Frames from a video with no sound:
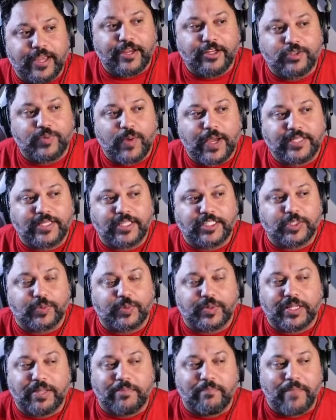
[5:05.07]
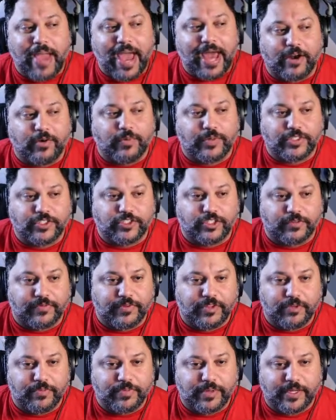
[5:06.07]
why it doesn't really matter what server
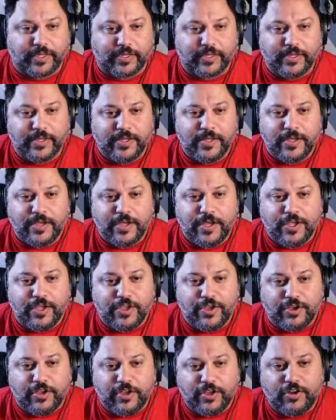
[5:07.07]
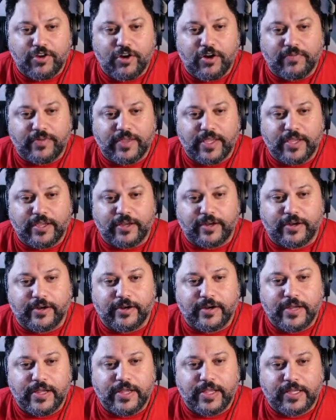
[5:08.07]
you pick. You can go over here,
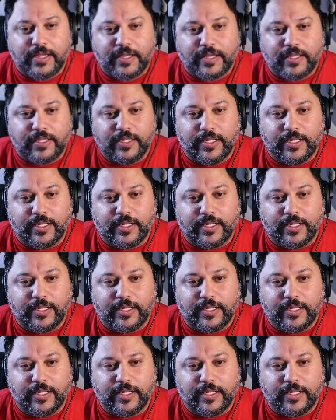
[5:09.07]
click